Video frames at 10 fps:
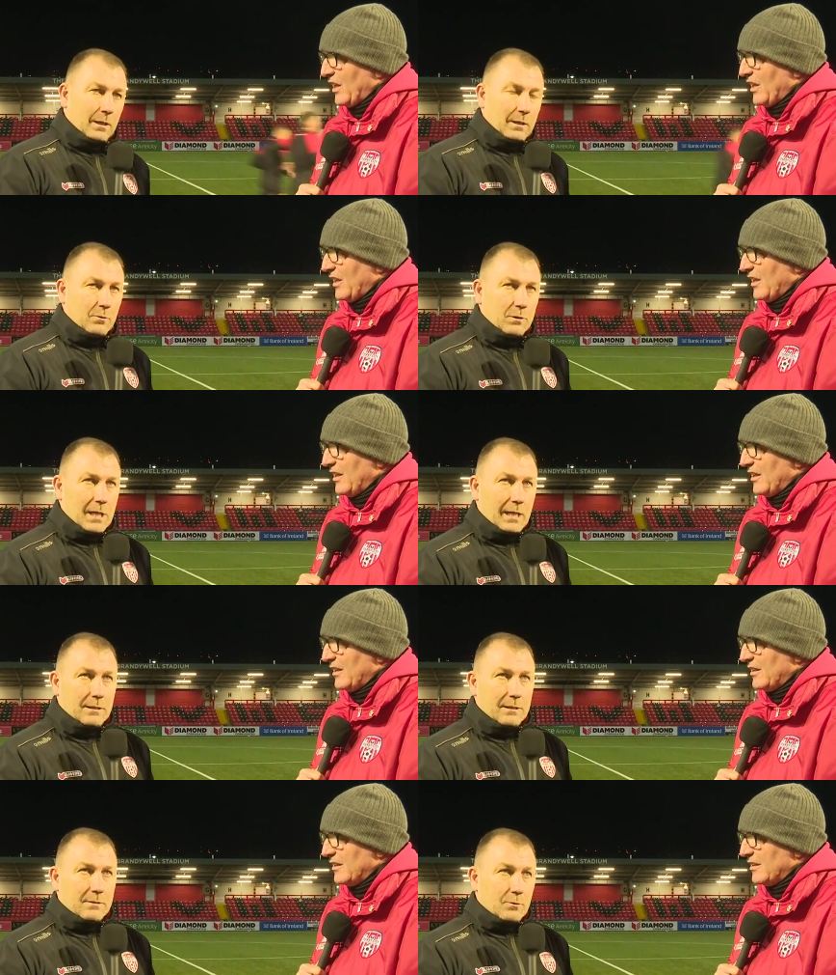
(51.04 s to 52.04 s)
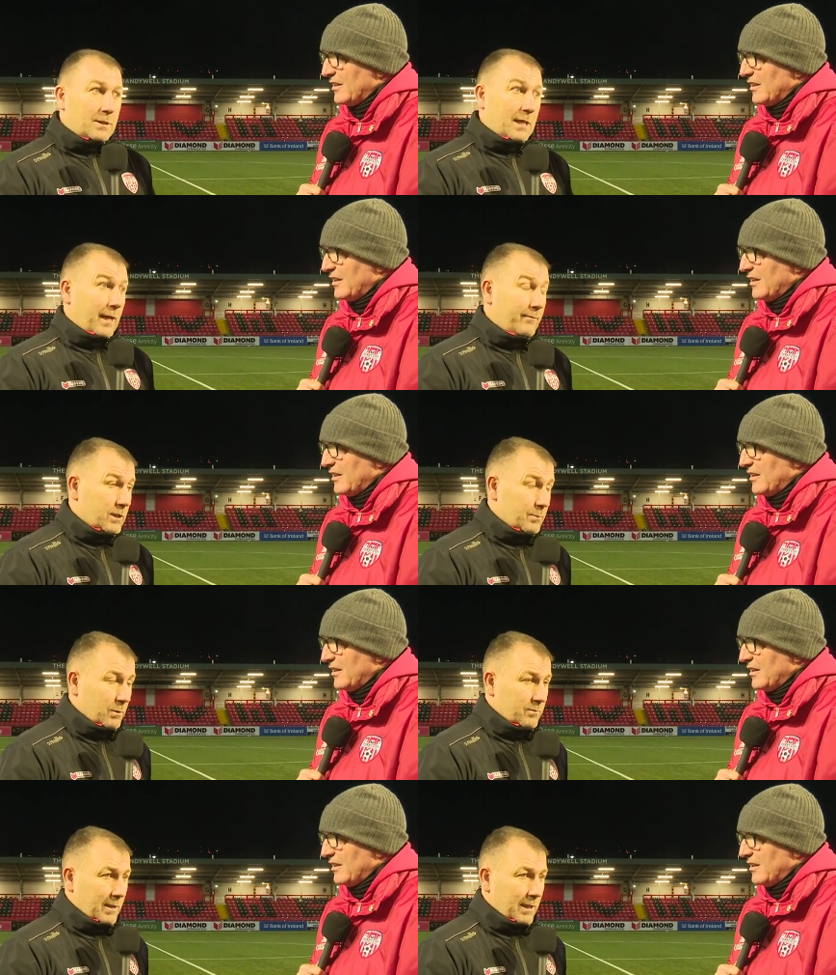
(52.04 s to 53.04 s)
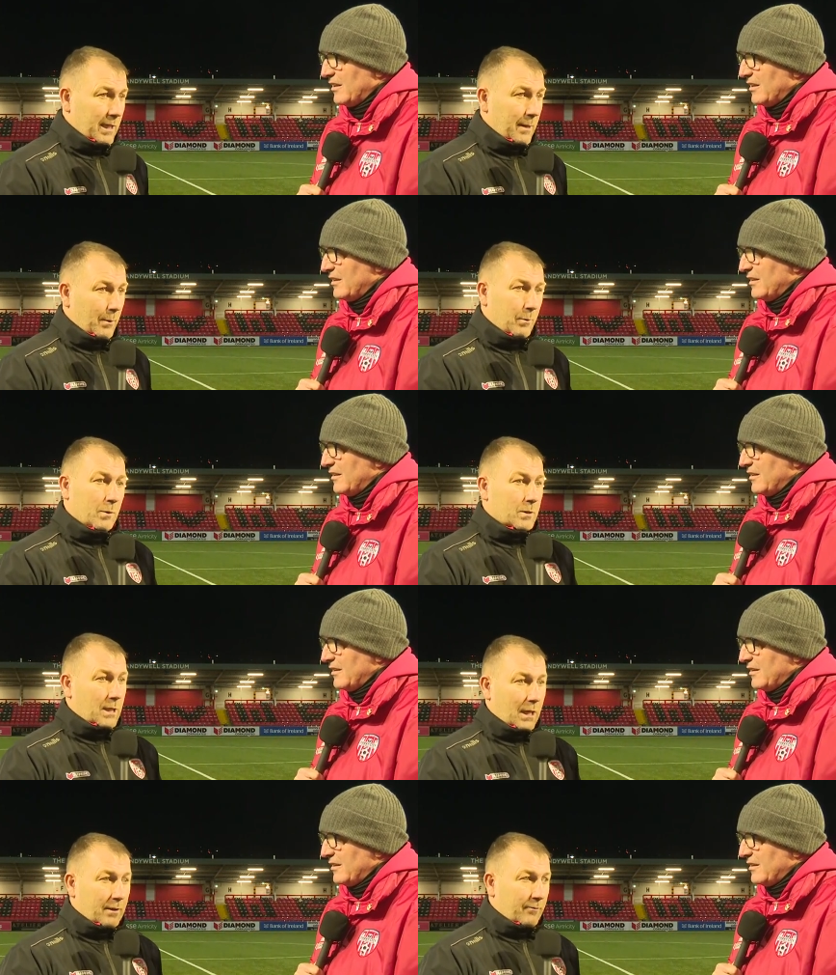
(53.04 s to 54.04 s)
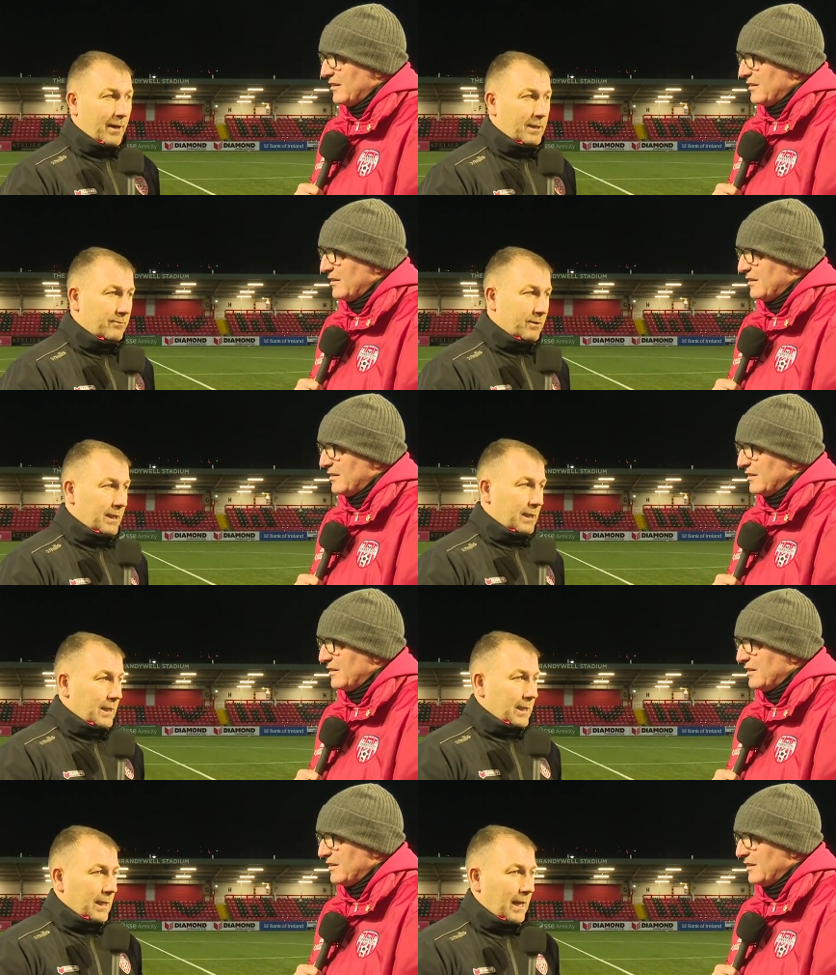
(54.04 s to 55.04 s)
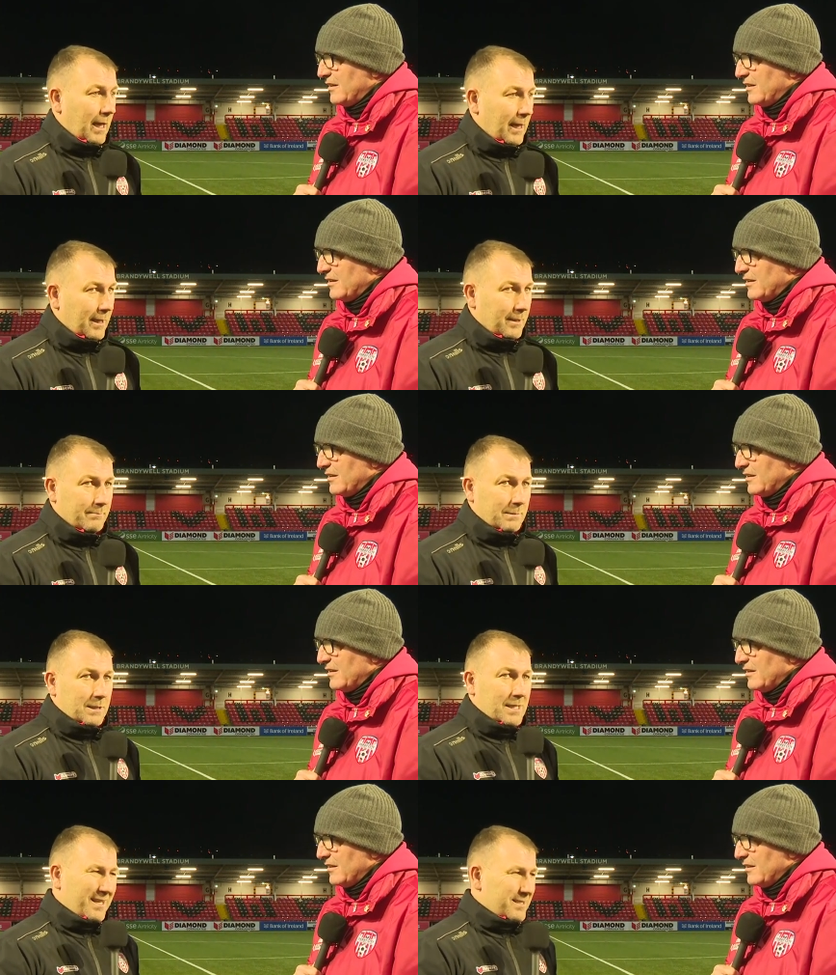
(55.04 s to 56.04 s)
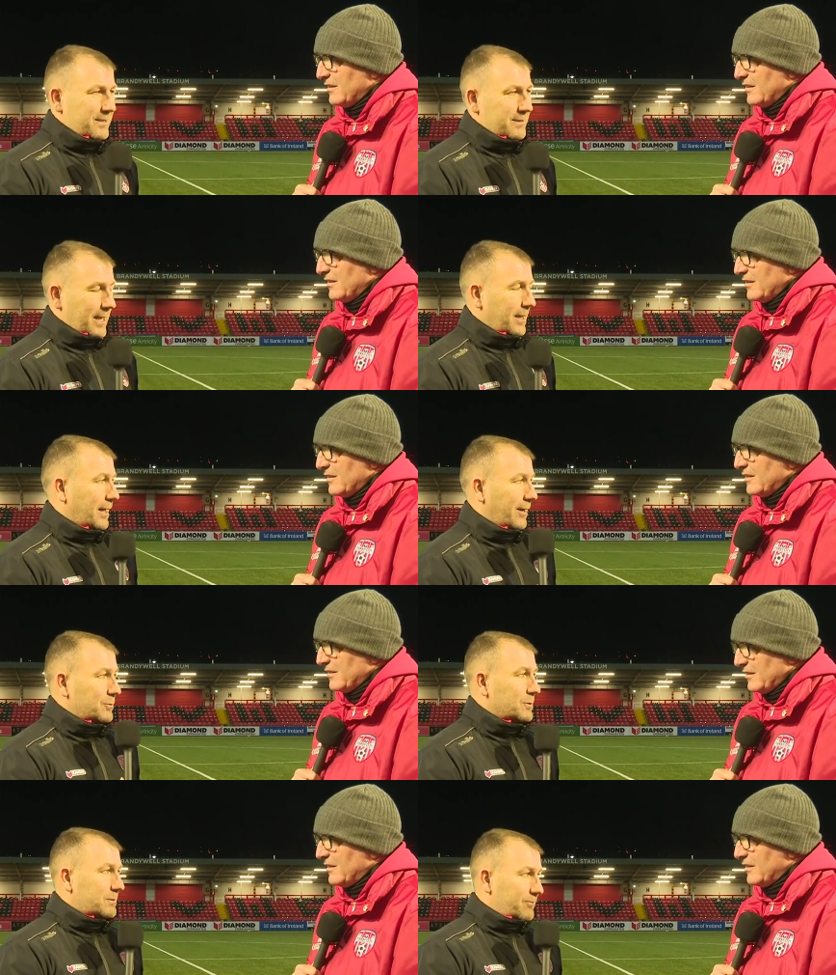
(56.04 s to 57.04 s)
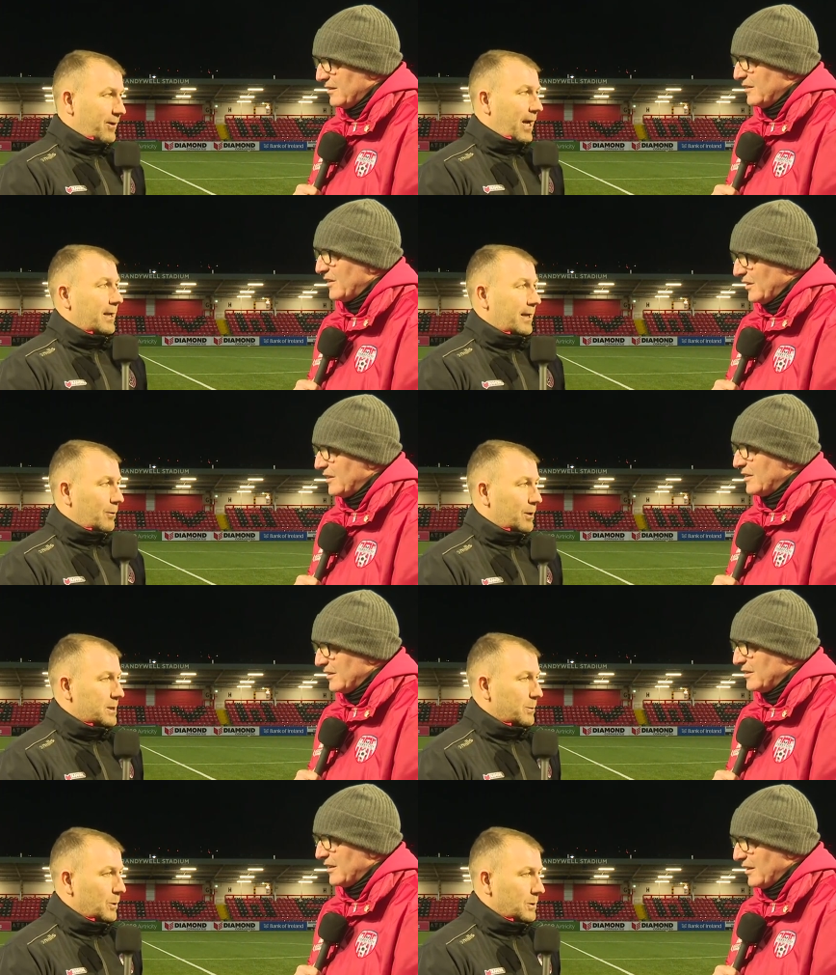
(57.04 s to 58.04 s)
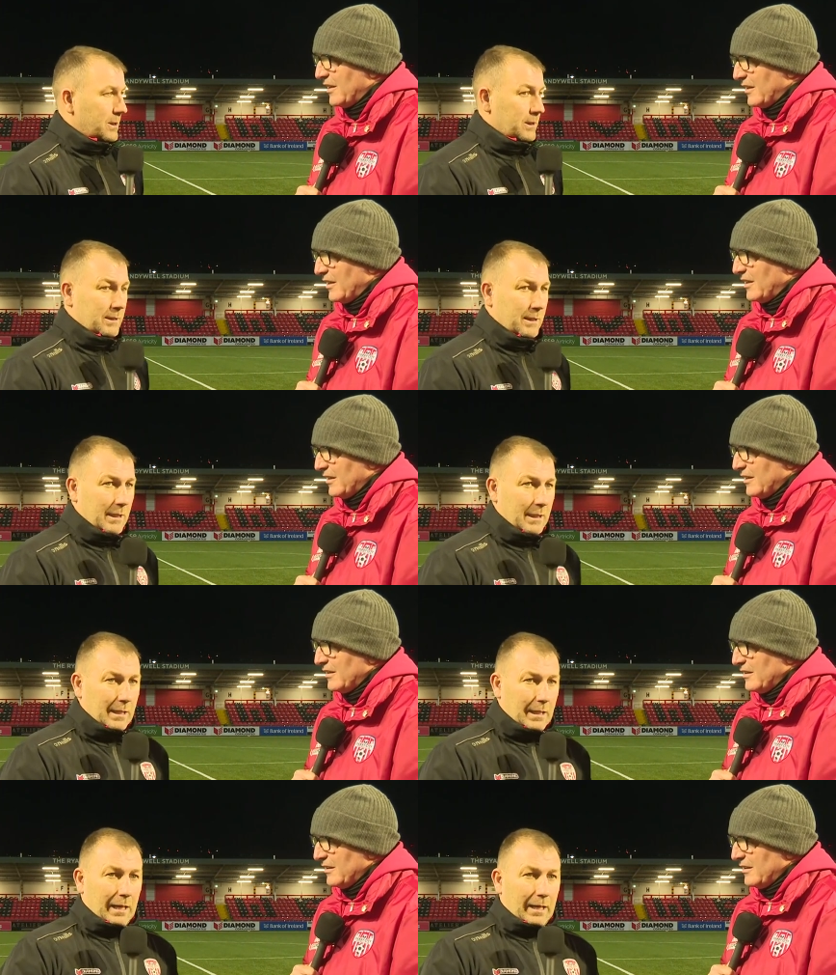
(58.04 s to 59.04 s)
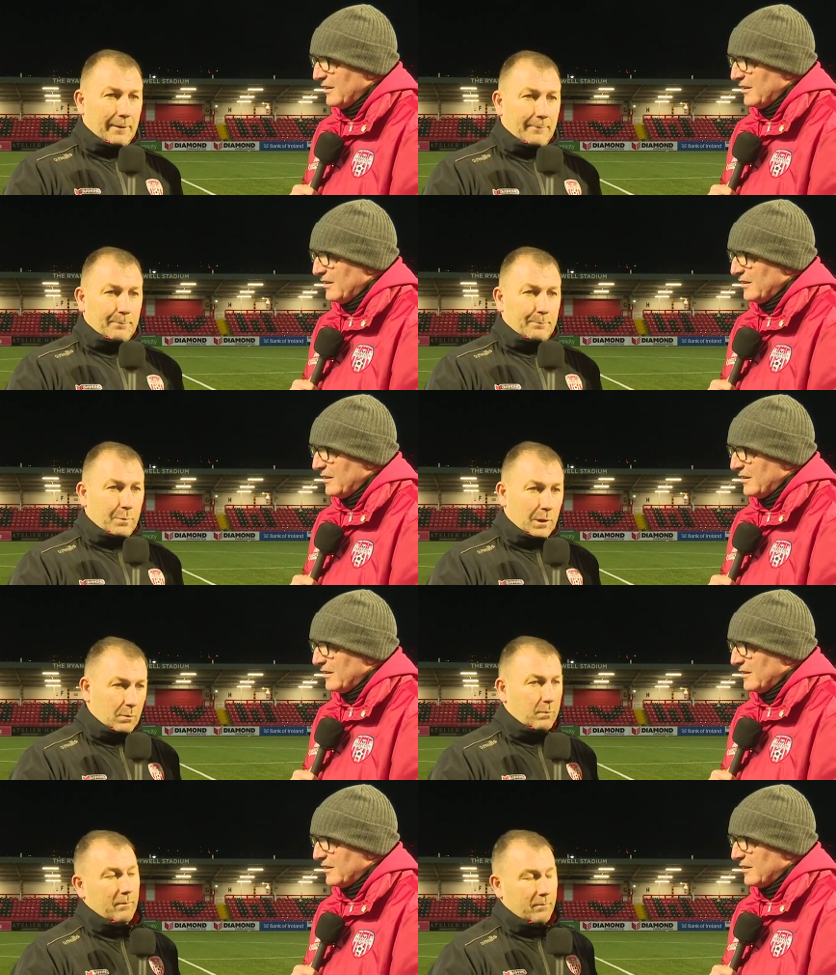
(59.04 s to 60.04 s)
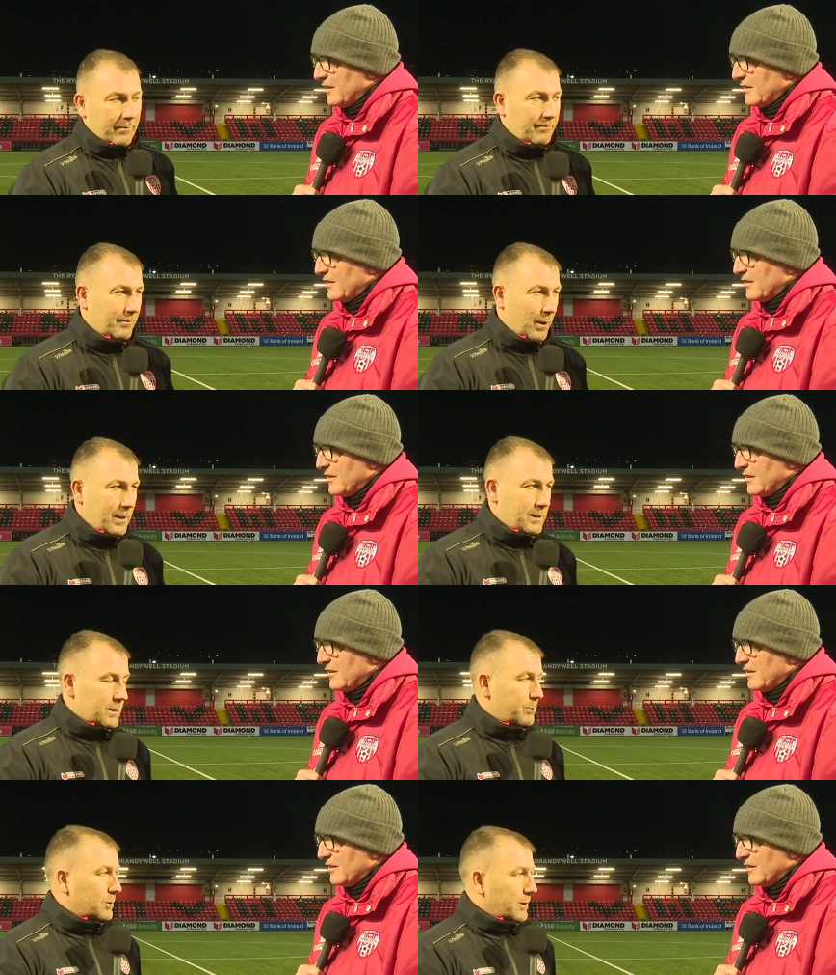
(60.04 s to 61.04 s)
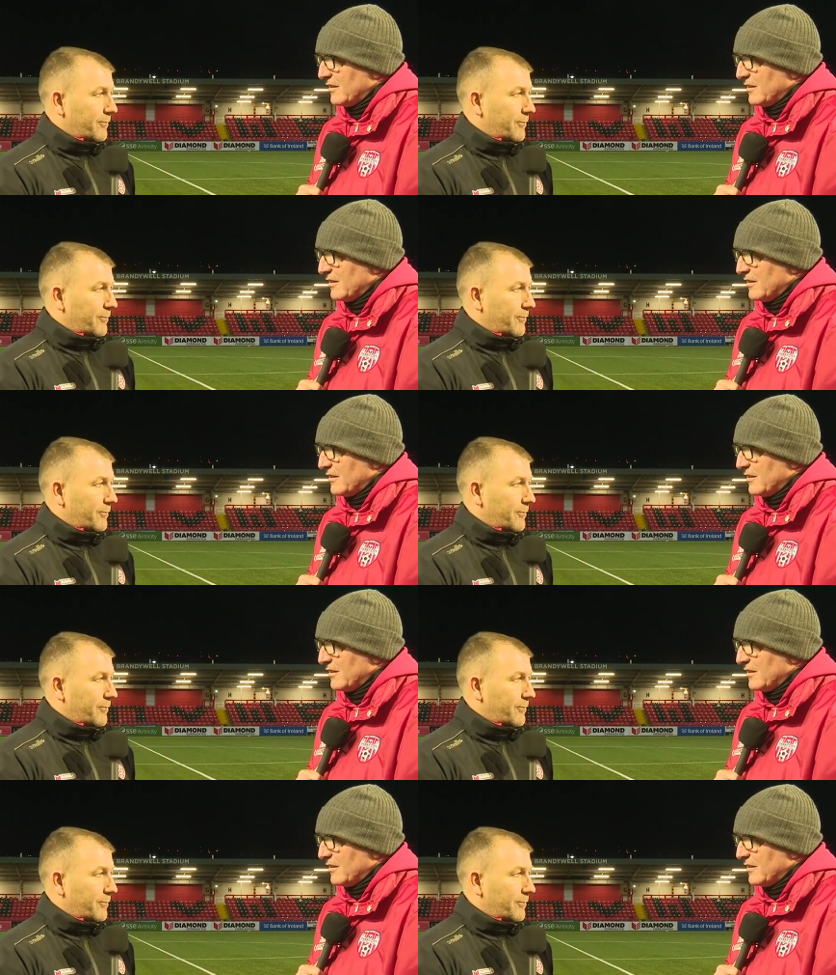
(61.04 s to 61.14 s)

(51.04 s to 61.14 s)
Speaker 1: good chances, good saves. I suppose from their keeper, we were solid defensively. Um, as I said, second half just faded out, I suppose, and um, but look, we, we've eyes, I suppose, on